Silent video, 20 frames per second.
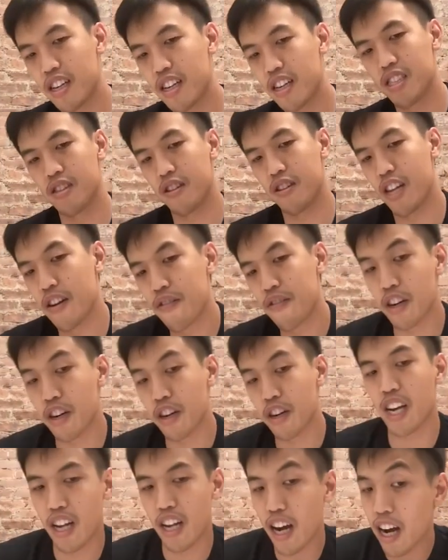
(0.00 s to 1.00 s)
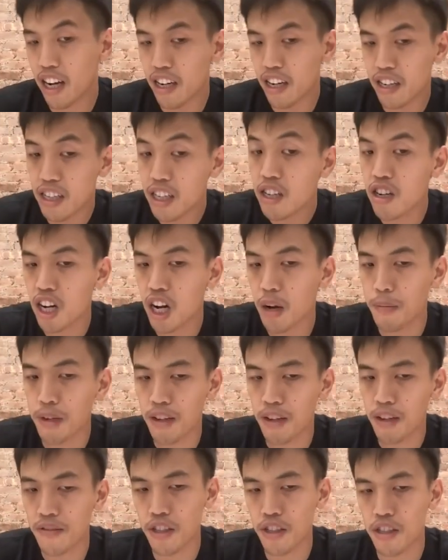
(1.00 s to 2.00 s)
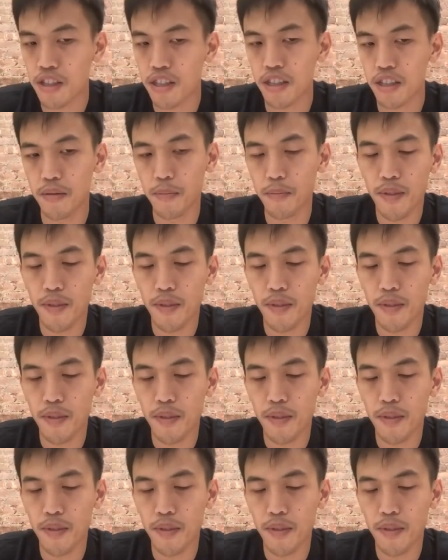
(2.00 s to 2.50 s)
and so therefore get higher economic efficiency.